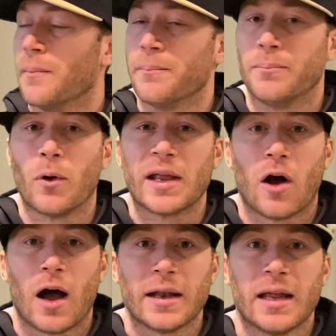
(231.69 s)

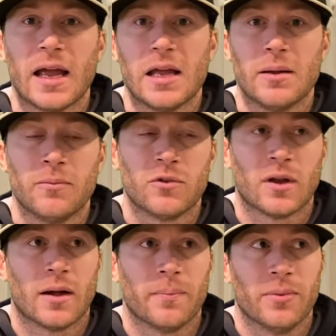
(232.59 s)
boycott games?
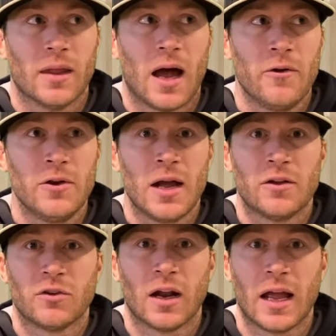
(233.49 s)
How are you
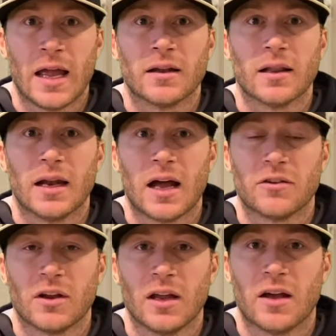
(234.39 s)
guys going to handle it
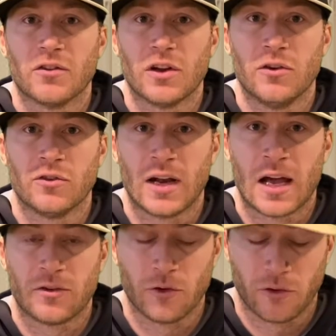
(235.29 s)
as a Houston
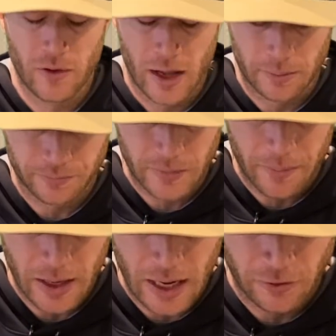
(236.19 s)
Astros fan?
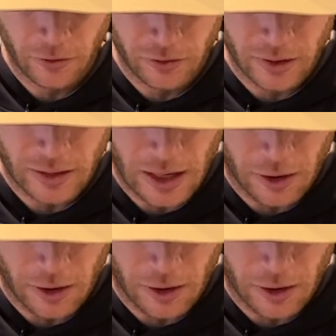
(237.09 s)
I'd be interested to hear